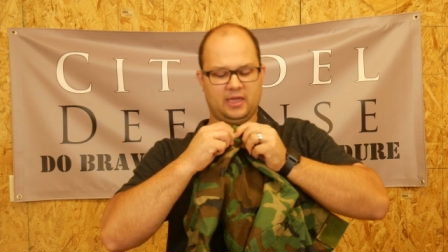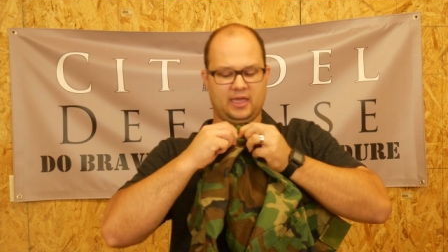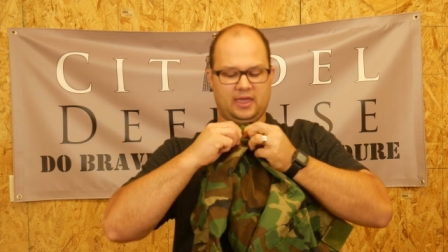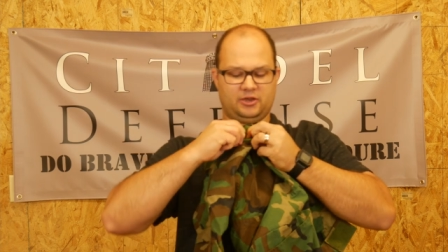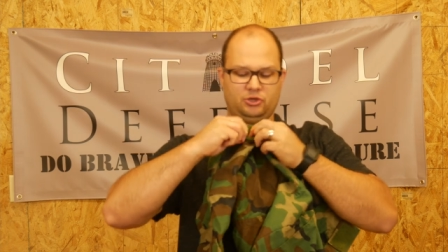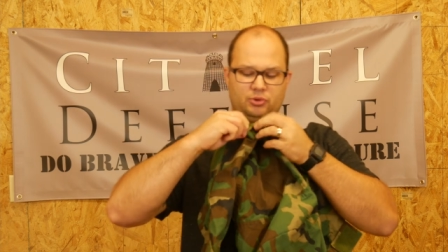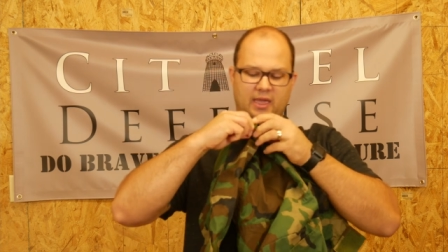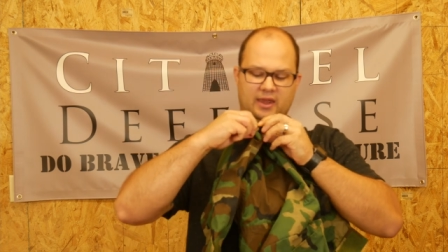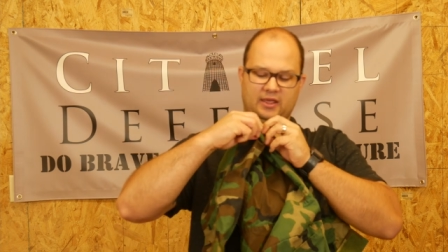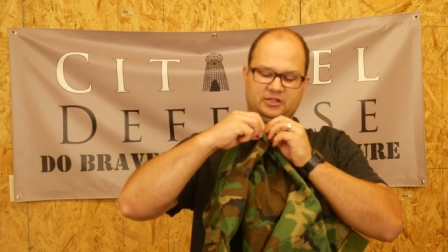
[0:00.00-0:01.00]
and you
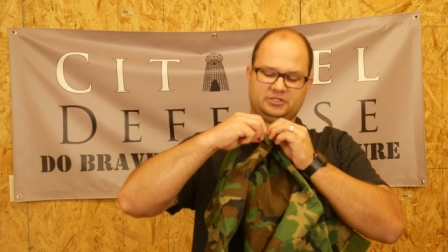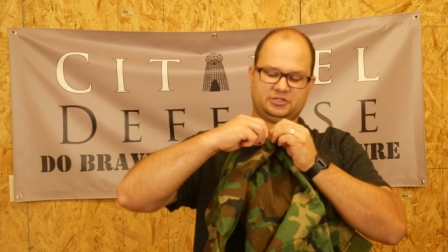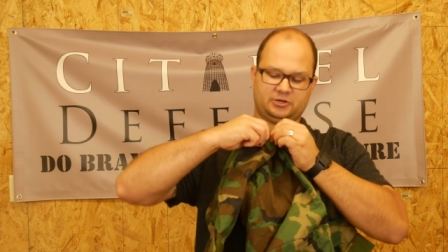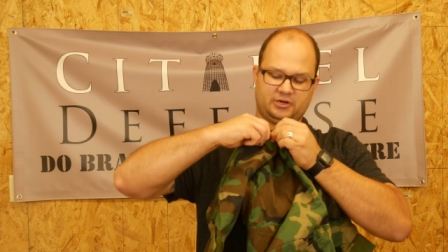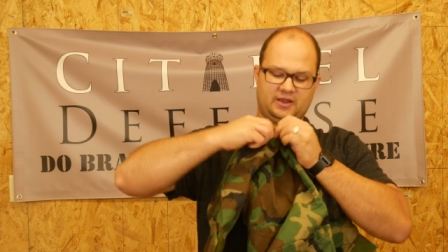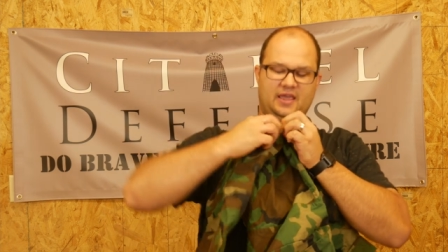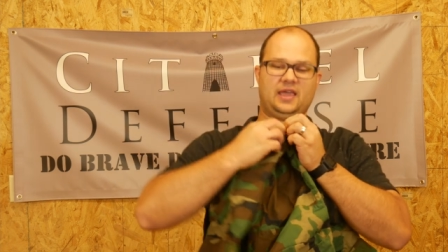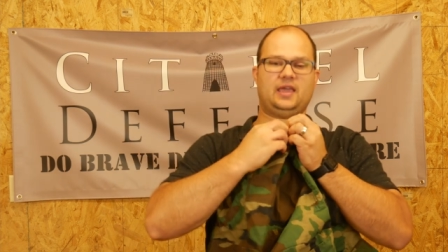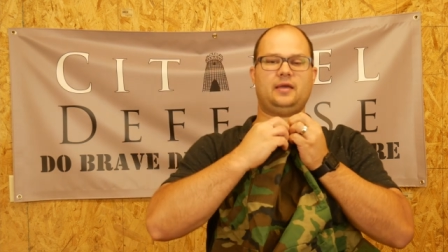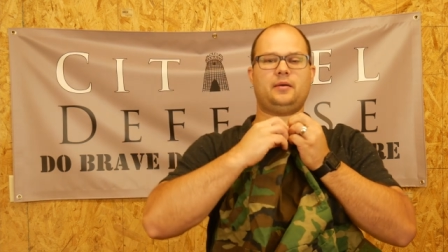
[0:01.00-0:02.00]
can insert
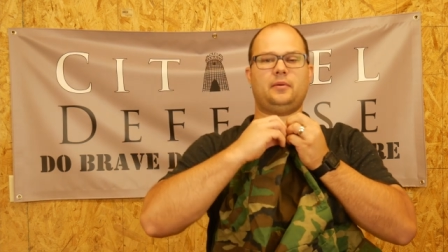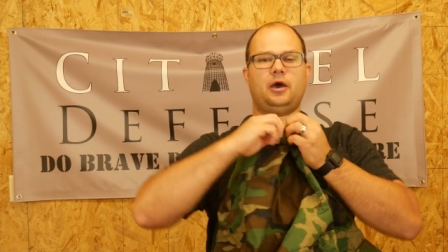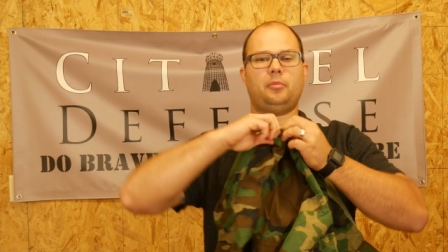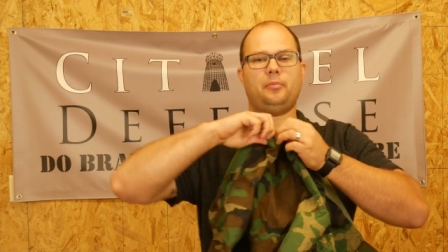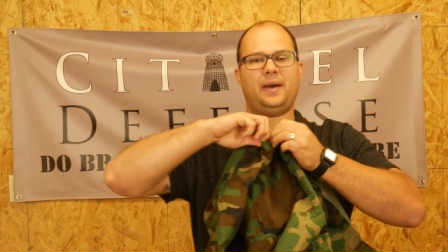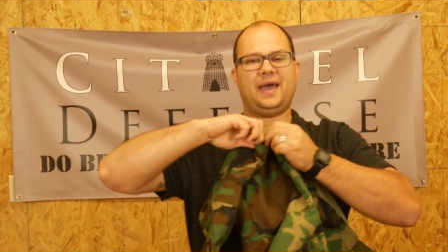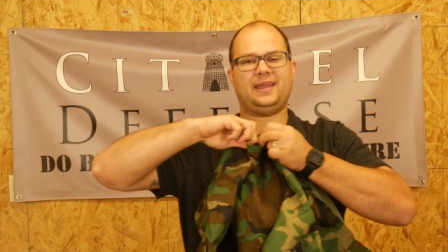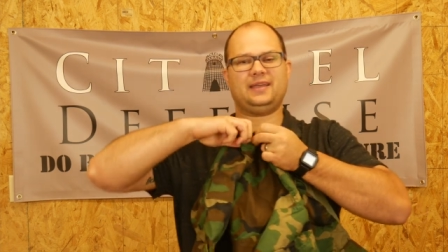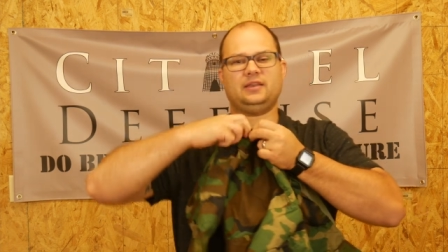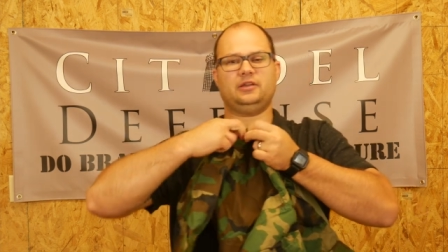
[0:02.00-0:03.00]
a elbow
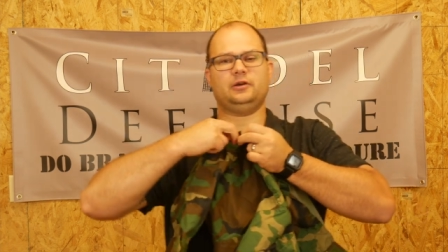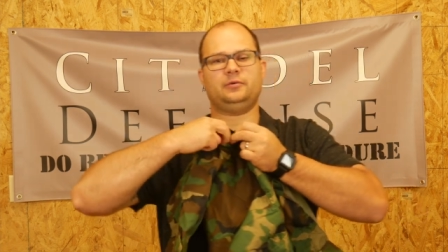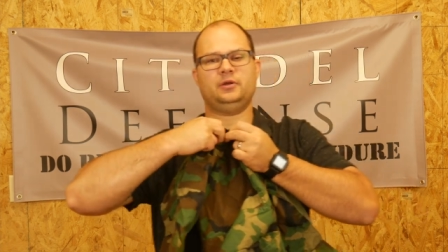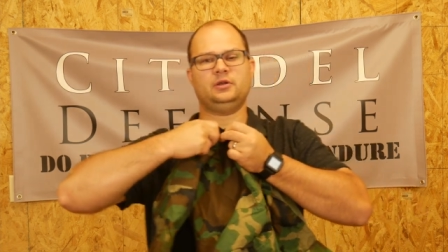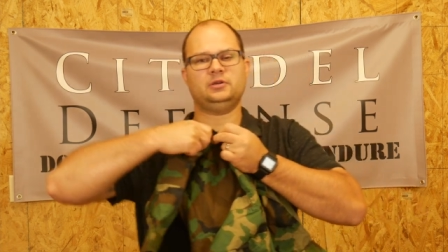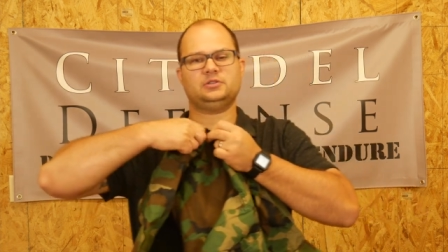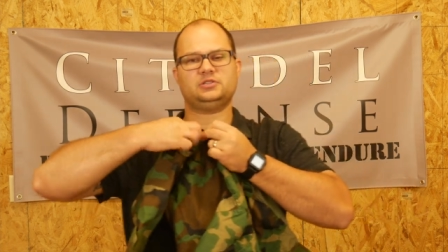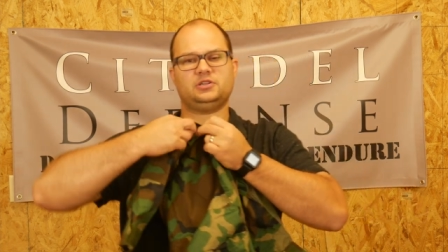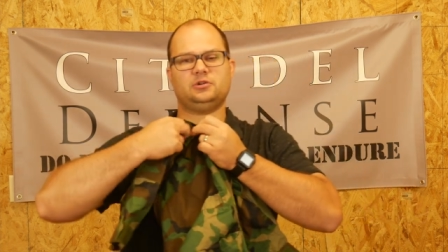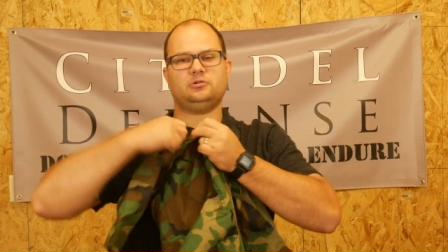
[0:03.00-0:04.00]
pad in here.
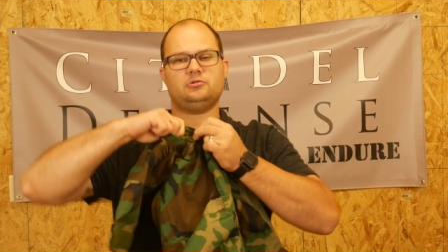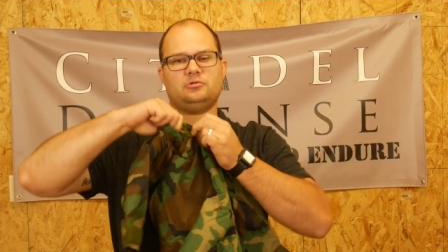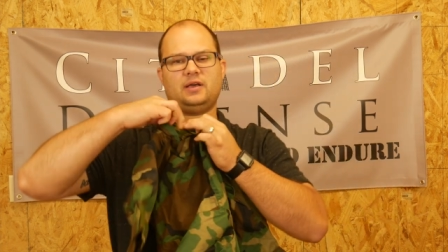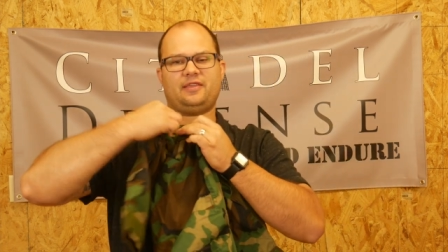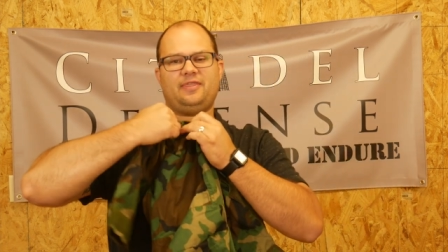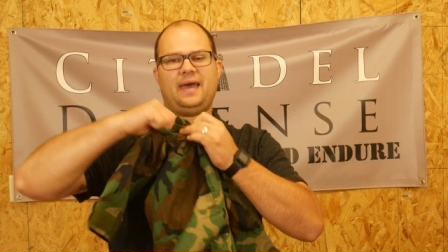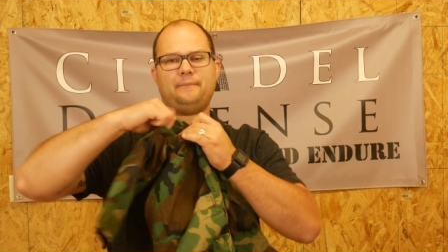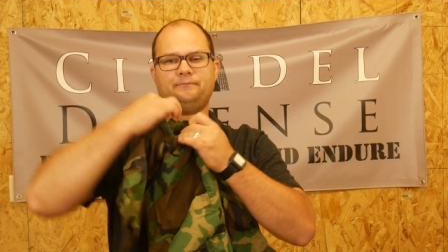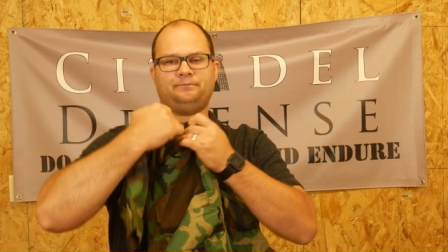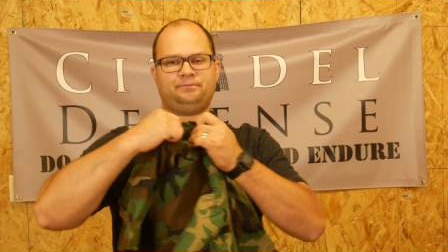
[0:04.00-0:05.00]
So like
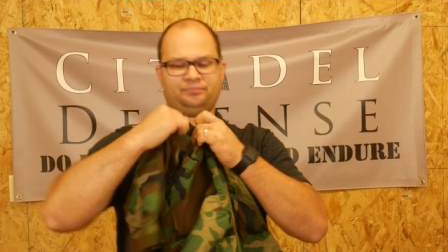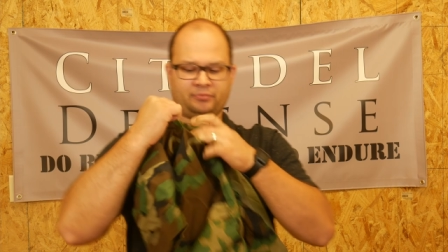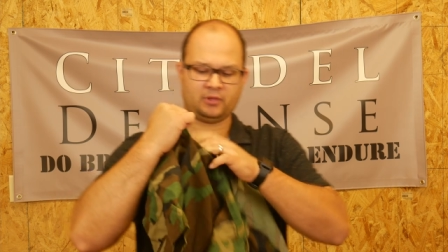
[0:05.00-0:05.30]
that.